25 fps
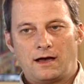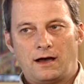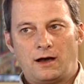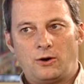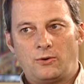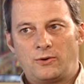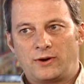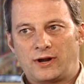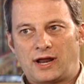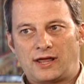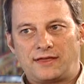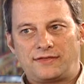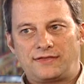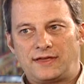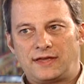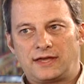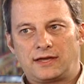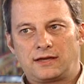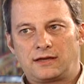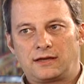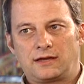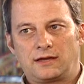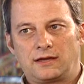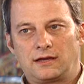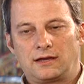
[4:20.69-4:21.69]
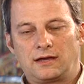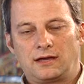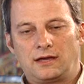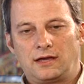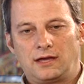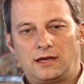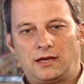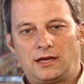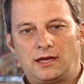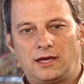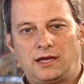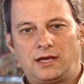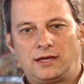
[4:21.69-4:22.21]
Oh, and I think
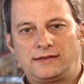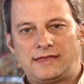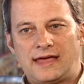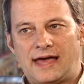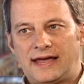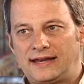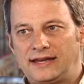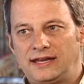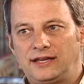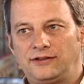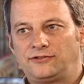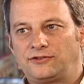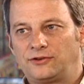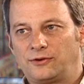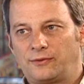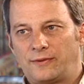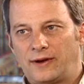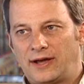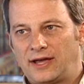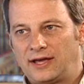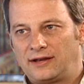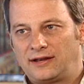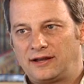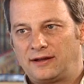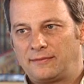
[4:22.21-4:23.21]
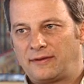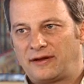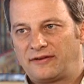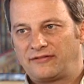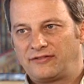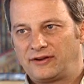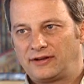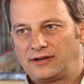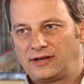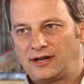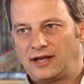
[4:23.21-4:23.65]
that eats away at him every